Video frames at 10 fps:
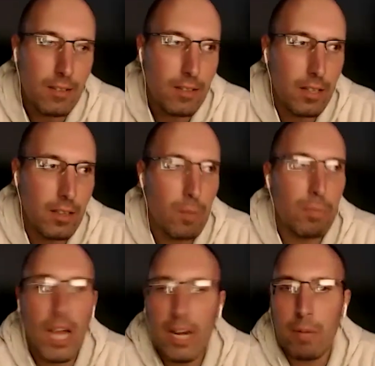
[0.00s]
they're
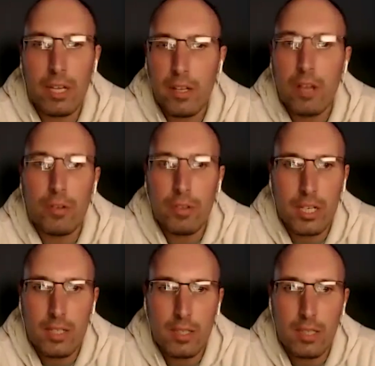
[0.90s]
blind by the other
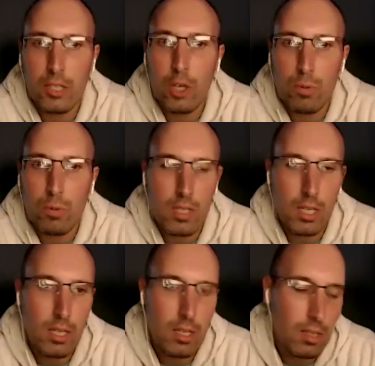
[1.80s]
things that they don't see.